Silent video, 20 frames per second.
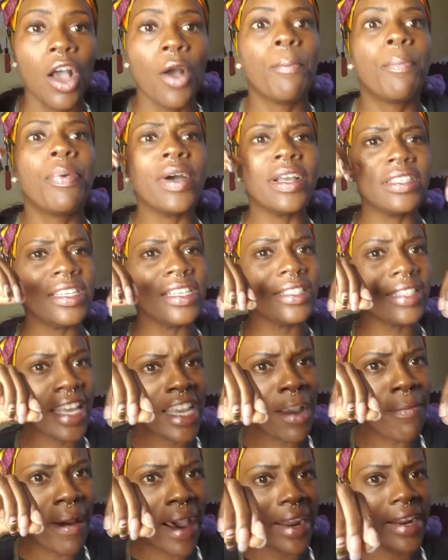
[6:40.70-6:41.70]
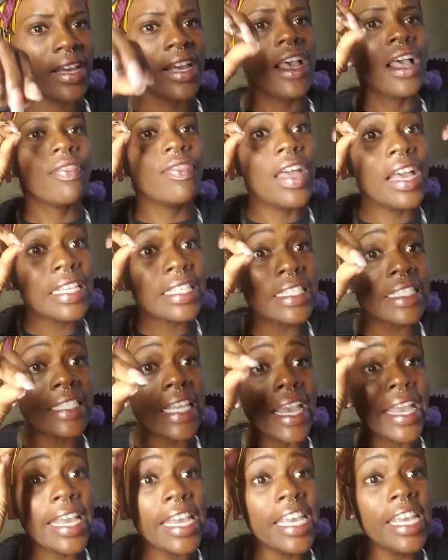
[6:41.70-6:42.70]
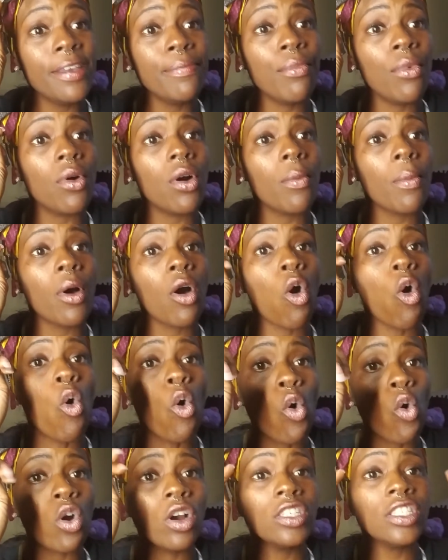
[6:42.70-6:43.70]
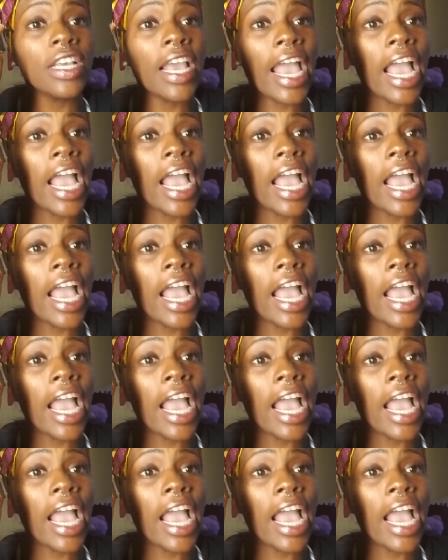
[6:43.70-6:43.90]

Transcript: But just think about it. That same orange,